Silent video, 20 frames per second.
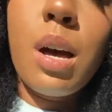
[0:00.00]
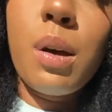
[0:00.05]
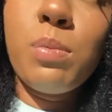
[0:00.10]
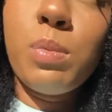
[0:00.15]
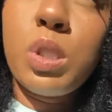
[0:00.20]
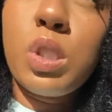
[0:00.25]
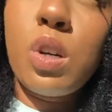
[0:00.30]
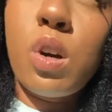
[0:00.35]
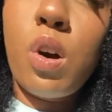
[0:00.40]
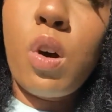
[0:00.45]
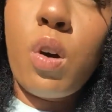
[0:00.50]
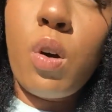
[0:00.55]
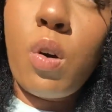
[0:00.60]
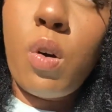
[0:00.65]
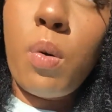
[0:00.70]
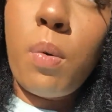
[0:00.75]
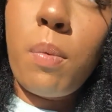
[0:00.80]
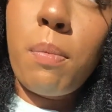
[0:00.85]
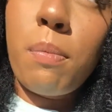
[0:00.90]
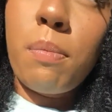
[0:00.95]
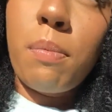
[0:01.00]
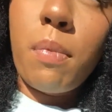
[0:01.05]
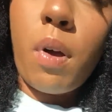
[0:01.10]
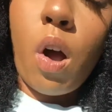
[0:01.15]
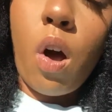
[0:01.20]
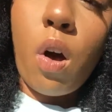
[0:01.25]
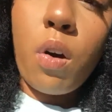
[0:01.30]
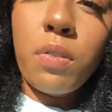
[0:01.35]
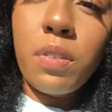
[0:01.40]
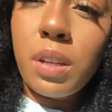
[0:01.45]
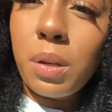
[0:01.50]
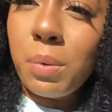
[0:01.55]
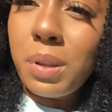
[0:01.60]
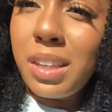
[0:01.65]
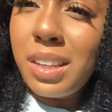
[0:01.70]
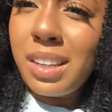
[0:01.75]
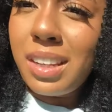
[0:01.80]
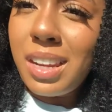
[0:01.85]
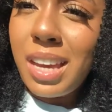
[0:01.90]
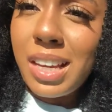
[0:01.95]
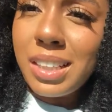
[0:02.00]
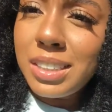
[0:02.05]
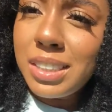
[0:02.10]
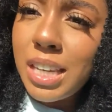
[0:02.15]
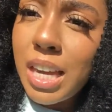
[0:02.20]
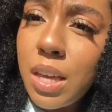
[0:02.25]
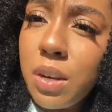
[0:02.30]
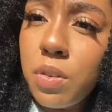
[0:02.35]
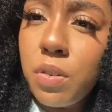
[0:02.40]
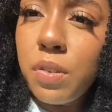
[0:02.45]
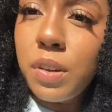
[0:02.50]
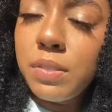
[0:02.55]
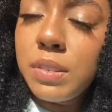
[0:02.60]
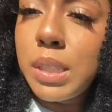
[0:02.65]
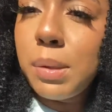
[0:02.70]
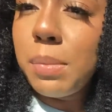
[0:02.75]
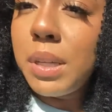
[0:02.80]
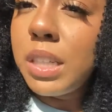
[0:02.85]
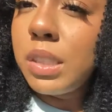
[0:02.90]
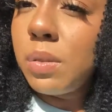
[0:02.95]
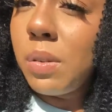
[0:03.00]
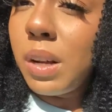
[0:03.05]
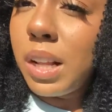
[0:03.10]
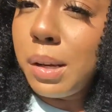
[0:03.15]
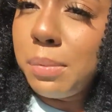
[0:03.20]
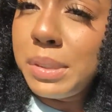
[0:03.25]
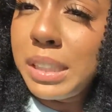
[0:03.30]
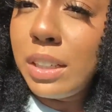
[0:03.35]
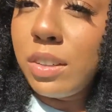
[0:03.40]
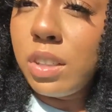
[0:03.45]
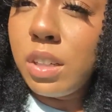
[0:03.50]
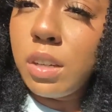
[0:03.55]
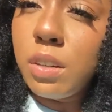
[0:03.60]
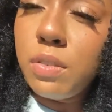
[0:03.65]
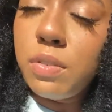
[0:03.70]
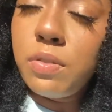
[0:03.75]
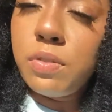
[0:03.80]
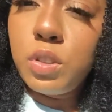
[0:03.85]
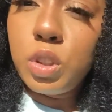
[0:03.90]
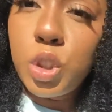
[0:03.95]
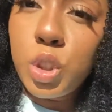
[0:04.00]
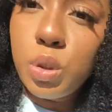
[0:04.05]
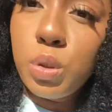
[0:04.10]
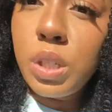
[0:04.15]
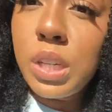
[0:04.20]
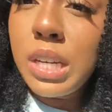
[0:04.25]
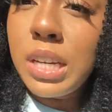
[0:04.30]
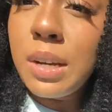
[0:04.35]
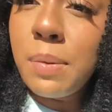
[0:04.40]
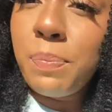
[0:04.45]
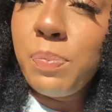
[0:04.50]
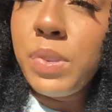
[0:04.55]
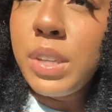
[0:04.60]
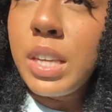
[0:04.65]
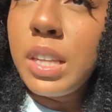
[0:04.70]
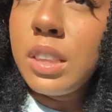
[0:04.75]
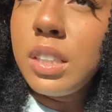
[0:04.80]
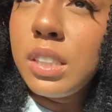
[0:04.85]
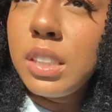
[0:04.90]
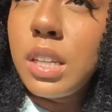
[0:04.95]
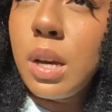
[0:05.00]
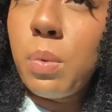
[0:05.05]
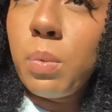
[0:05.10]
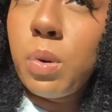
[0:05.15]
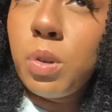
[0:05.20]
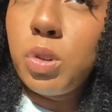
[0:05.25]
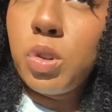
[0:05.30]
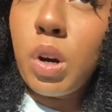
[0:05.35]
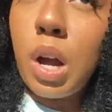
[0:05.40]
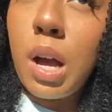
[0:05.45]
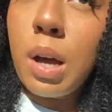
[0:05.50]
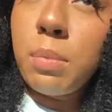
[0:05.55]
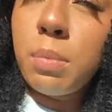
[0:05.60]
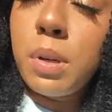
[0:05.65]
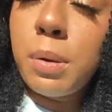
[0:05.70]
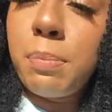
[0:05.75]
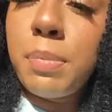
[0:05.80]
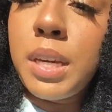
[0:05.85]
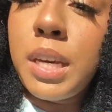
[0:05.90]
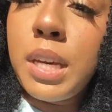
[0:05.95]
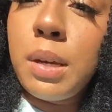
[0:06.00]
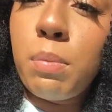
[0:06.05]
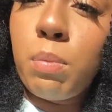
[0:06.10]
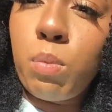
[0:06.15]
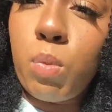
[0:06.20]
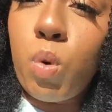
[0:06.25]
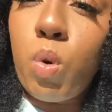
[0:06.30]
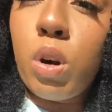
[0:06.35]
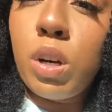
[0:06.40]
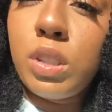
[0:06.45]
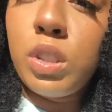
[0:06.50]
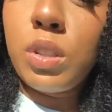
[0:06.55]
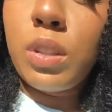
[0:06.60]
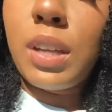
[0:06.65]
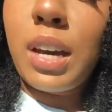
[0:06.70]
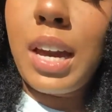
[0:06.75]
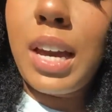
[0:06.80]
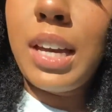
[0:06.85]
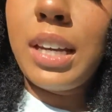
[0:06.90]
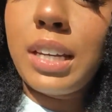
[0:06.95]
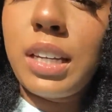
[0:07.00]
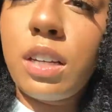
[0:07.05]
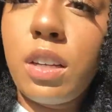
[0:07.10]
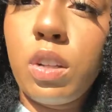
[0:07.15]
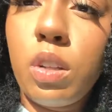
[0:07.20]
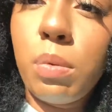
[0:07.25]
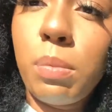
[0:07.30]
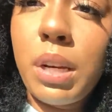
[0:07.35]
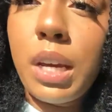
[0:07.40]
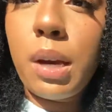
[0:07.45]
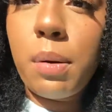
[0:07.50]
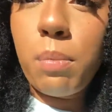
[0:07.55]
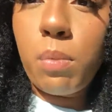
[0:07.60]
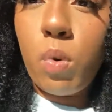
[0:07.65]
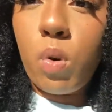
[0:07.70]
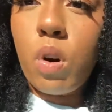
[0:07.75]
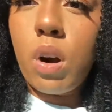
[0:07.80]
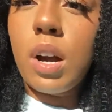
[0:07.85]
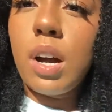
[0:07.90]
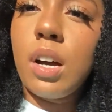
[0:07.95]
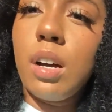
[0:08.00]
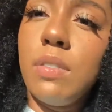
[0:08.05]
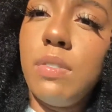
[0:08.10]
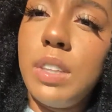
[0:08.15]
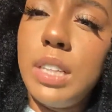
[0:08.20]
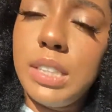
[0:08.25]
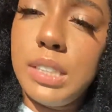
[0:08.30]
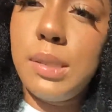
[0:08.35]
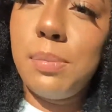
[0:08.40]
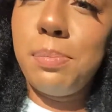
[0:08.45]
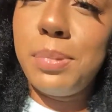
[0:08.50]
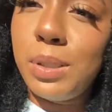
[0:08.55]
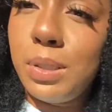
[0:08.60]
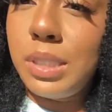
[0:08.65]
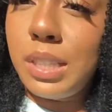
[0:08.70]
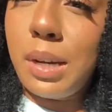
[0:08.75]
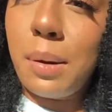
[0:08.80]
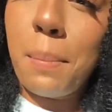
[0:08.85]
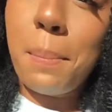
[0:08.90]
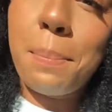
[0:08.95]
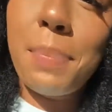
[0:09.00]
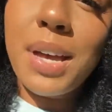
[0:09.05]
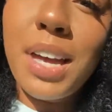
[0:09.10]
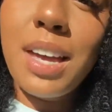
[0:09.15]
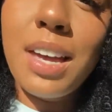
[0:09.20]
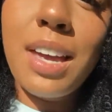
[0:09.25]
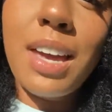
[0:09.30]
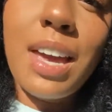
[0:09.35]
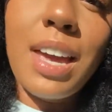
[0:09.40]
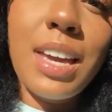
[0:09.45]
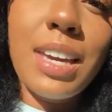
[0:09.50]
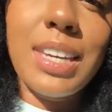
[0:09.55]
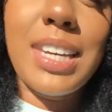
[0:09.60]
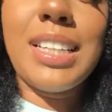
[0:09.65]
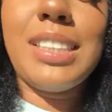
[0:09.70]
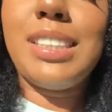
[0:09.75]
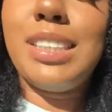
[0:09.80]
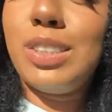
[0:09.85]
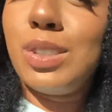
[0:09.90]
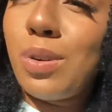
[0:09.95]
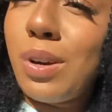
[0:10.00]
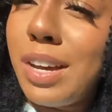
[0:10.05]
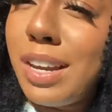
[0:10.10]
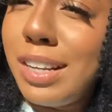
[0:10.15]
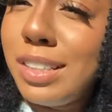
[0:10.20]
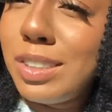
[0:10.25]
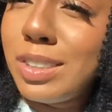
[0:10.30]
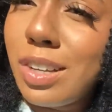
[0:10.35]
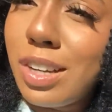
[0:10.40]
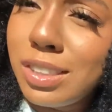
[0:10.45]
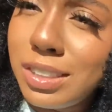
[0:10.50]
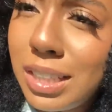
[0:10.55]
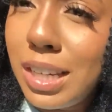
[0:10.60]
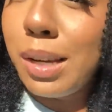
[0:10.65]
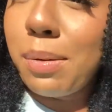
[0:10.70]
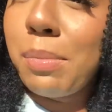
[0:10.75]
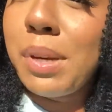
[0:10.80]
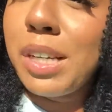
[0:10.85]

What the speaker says: So hopefully within the next 10 or 15 minutes while I'm down here shooting, the sun will drop a bit more so that it can illuminate more of this building. But yes, let's go ahead and start taking